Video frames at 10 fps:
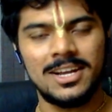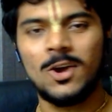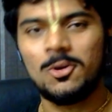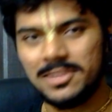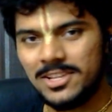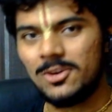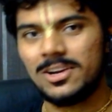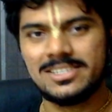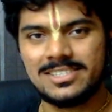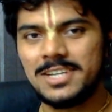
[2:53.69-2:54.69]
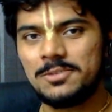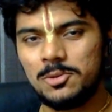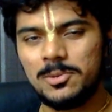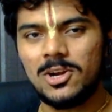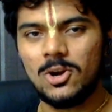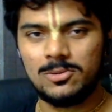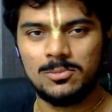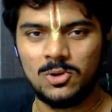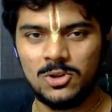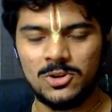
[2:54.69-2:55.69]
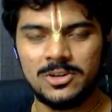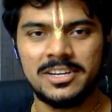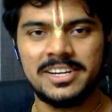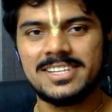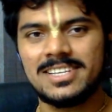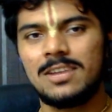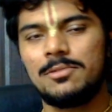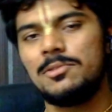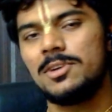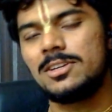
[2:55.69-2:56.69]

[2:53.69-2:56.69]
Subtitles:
along with your cluster, it would be a lot more tedious kind of a work.